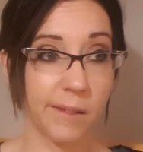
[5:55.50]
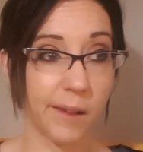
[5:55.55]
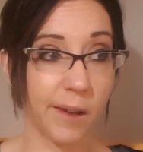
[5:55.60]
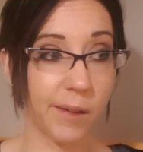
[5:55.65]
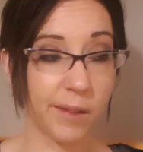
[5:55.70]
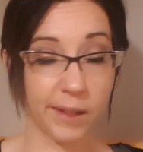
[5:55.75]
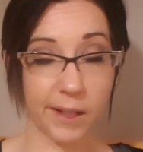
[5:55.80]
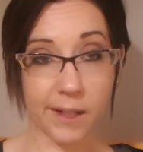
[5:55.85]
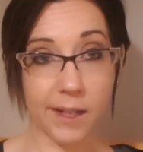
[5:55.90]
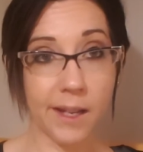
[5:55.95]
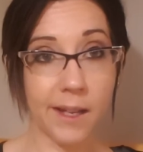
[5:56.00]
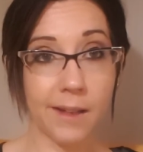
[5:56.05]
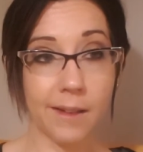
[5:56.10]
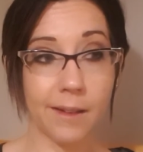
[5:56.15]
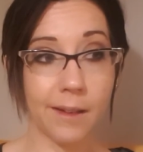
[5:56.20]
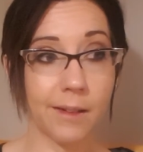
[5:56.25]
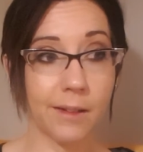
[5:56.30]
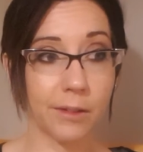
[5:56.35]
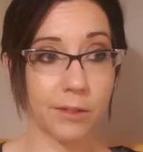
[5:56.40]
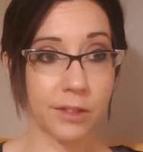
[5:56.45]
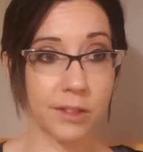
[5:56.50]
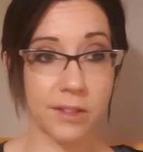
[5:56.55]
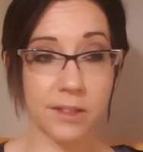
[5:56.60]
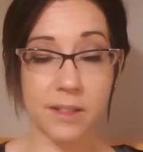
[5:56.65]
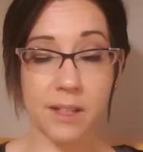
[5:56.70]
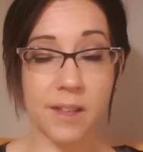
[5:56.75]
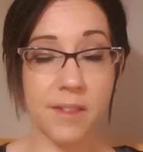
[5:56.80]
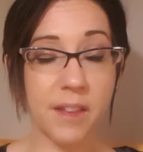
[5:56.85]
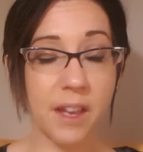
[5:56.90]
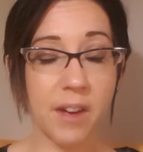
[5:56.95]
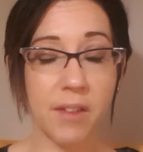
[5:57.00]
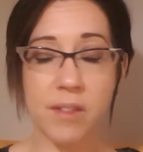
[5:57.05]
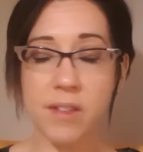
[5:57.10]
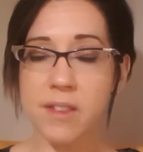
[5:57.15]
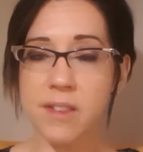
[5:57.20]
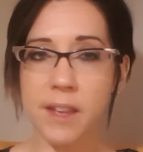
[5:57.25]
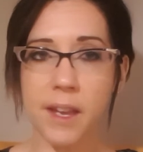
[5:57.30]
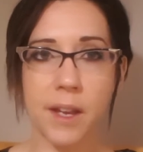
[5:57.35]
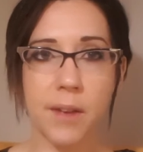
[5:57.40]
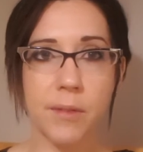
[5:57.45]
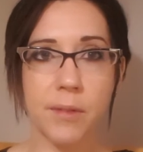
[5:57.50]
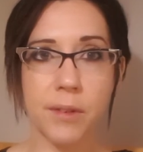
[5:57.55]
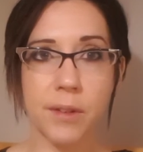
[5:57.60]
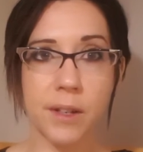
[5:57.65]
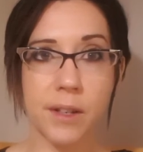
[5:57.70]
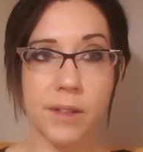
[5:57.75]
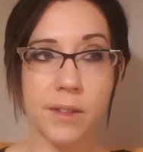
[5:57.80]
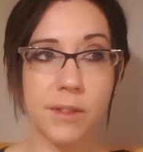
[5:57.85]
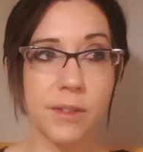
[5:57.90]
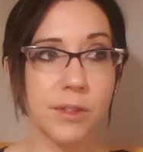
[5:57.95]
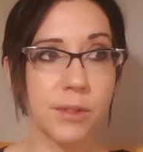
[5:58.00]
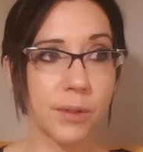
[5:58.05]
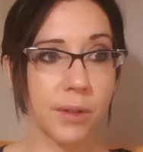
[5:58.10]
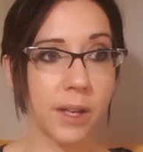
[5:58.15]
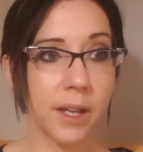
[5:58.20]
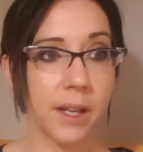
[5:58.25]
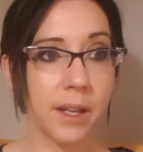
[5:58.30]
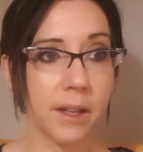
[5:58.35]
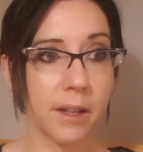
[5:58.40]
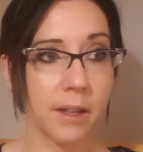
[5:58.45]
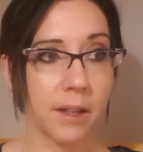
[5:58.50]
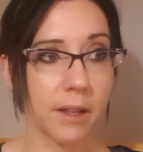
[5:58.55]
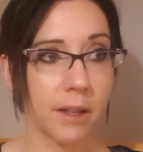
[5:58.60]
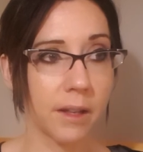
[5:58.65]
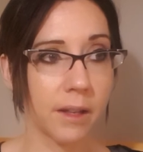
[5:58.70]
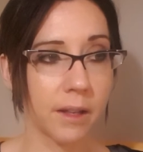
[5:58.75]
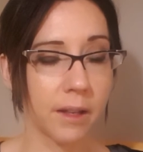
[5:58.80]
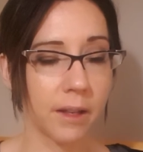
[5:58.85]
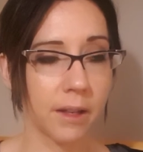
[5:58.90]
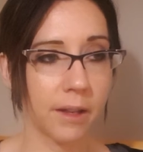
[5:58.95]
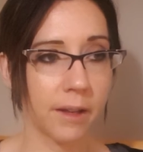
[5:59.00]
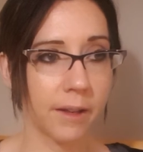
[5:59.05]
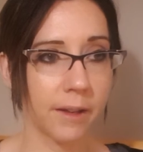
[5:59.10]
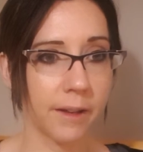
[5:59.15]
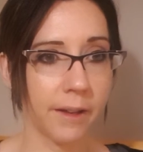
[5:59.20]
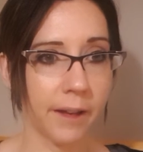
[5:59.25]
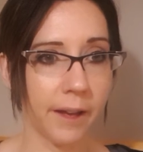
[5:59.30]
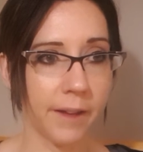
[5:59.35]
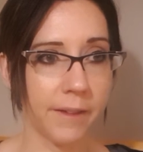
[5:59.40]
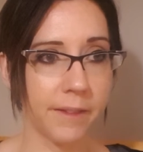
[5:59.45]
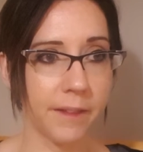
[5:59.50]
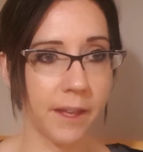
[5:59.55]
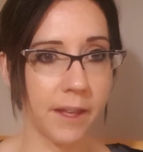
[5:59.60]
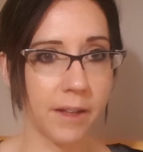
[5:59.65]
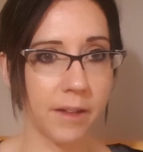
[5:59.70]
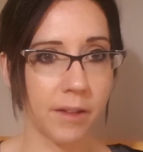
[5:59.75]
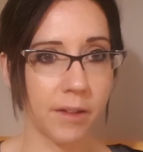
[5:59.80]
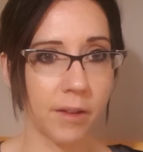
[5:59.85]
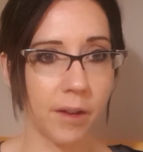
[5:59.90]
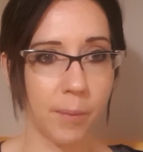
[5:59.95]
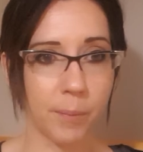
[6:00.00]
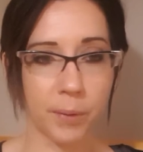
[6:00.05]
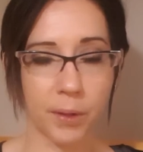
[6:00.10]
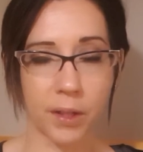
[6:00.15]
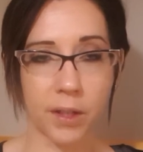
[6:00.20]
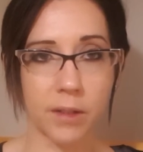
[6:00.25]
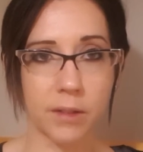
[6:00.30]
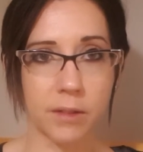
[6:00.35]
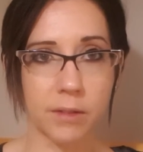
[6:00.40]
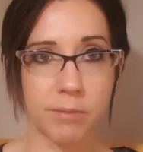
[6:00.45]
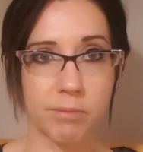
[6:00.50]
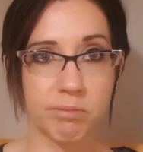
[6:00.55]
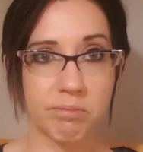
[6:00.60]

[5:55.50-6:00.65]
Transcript: I'll get it and I'll just sit there and savor it and enjoy it. And then I'm good.